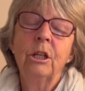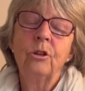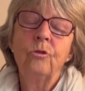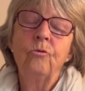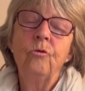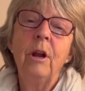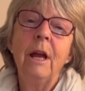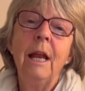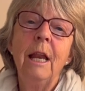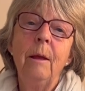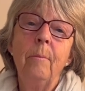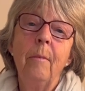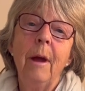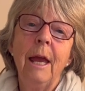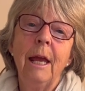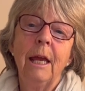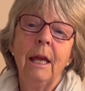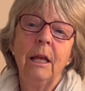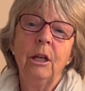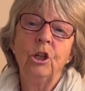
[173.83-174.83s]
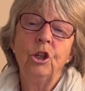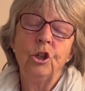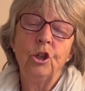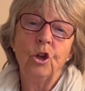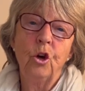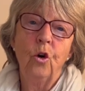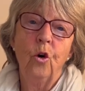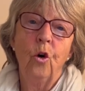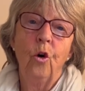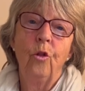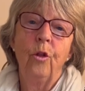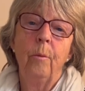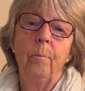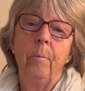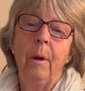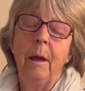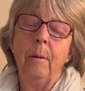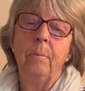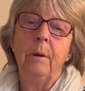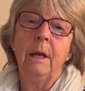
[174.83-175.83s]
just really making sure
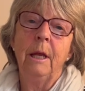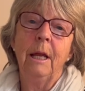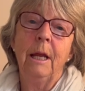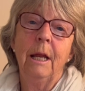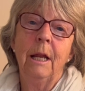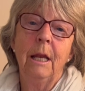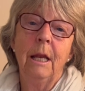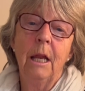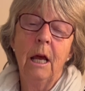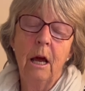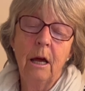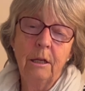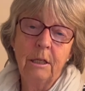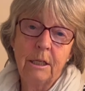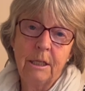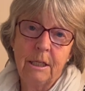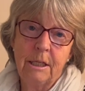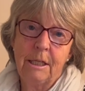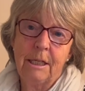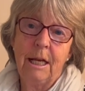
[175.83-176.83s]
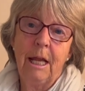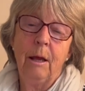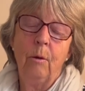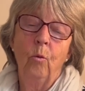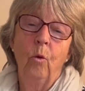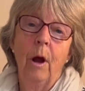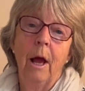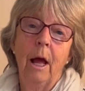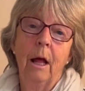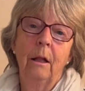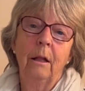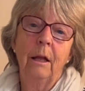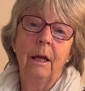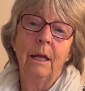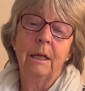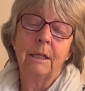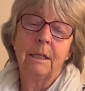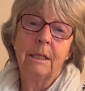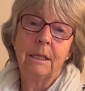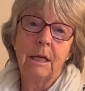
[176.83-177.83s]
that baby learns to sleep
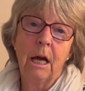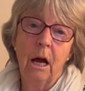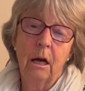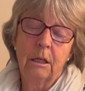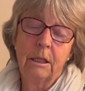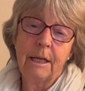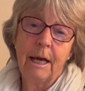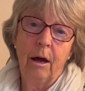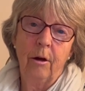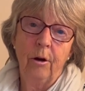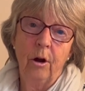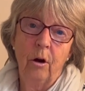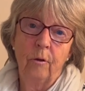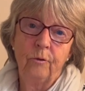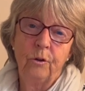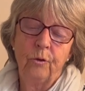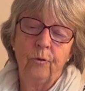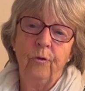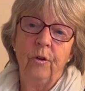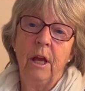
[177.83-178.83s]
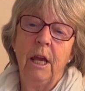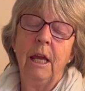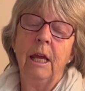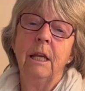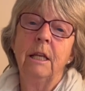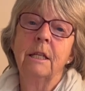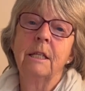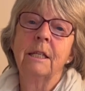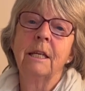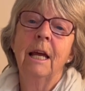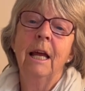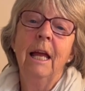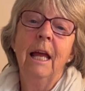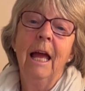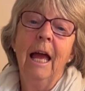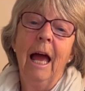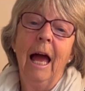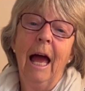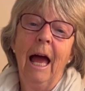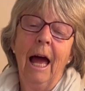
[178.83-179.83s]
well, is tucked down after feeds,
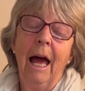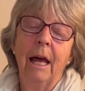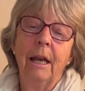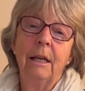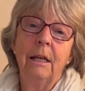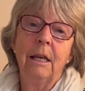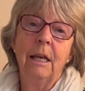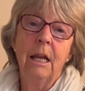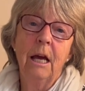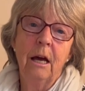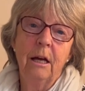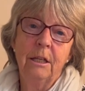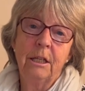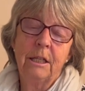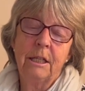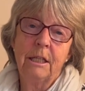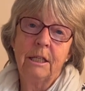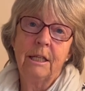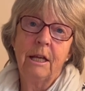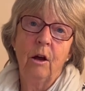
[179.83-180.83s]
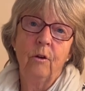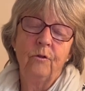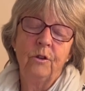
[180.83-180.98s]
and learns to